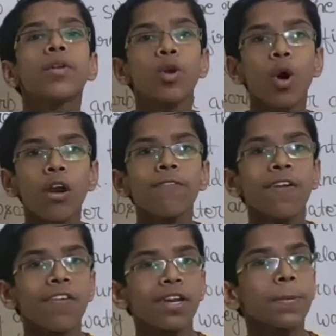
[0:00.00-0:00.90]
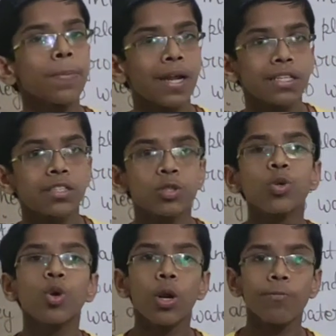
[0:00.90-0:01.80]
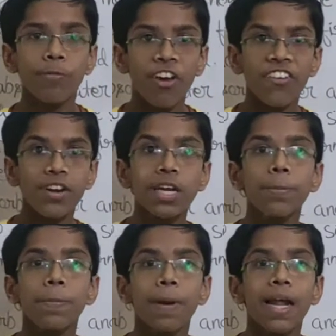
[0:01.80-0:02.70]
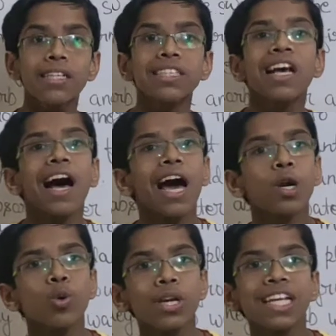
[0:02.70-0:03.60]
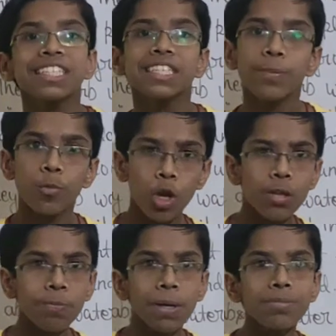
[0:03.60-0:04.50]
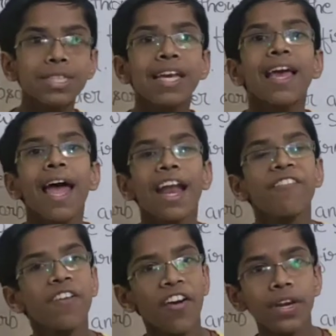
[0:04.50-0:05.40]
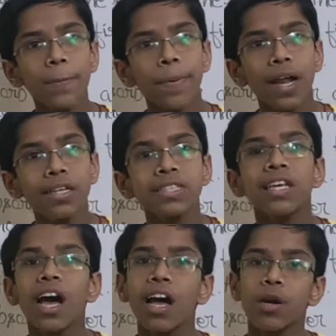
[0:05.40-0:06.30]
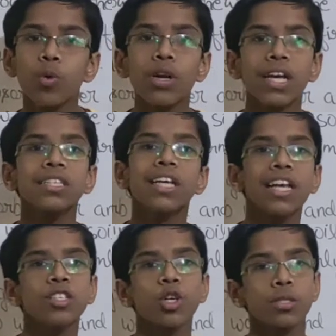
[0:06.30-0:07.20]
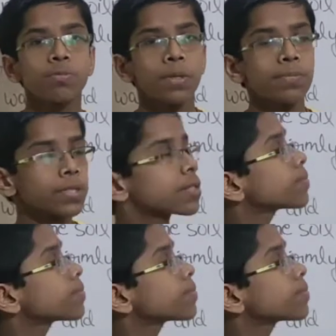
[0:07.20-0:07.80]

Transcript: non-flowering plants. So non-flowering plants are known as gymnosperms and flowering plants are known as angiosperms.